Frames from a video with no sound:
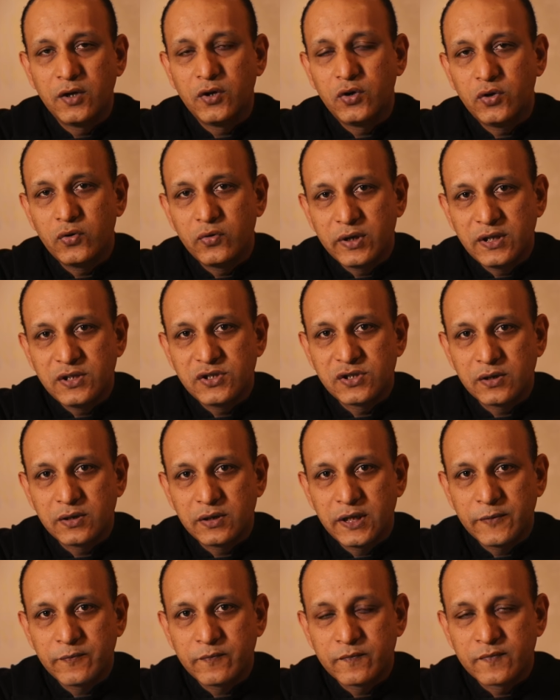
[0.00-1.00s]
during
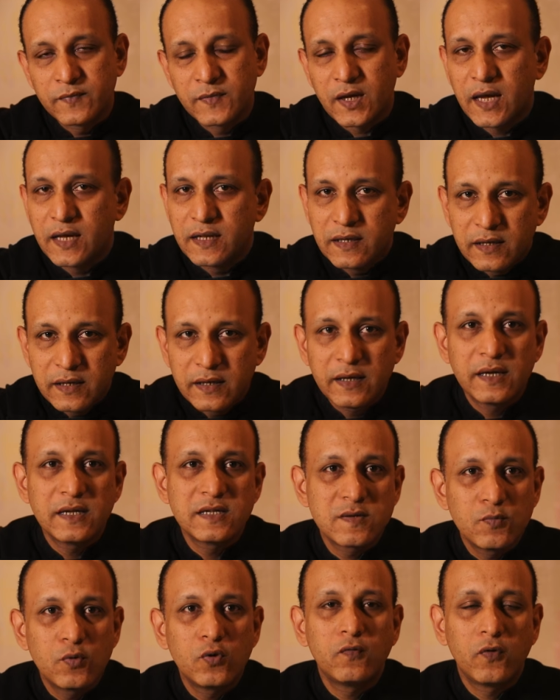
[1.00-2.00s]
churning and
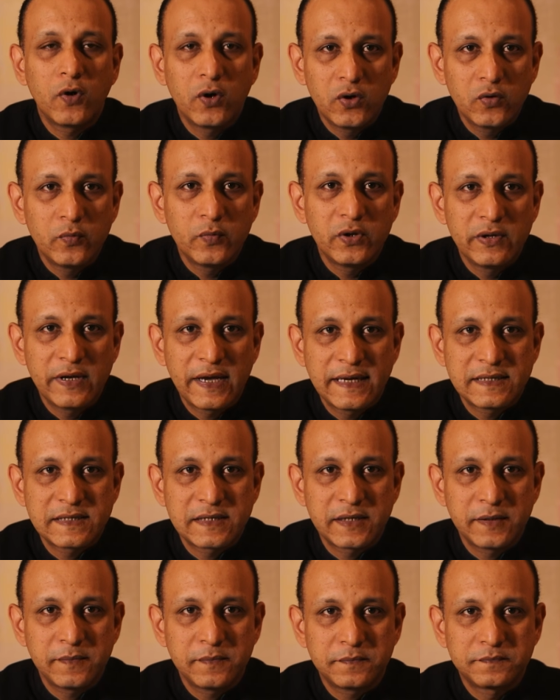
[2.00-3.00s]
creates more volume in the ice
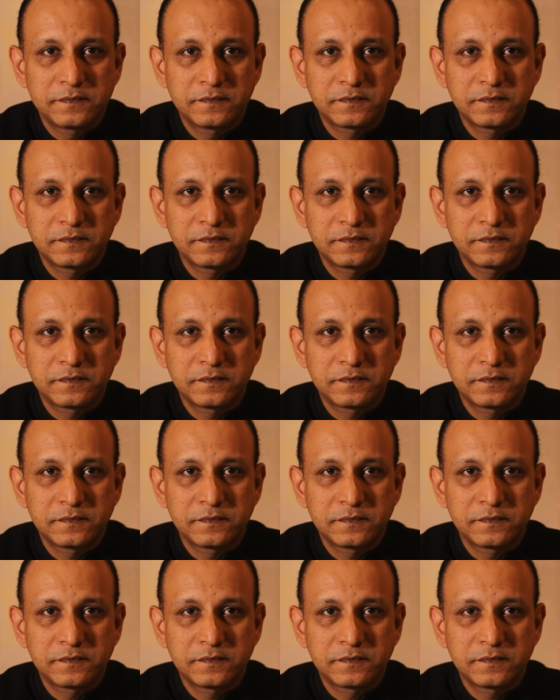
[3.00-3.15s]
cream.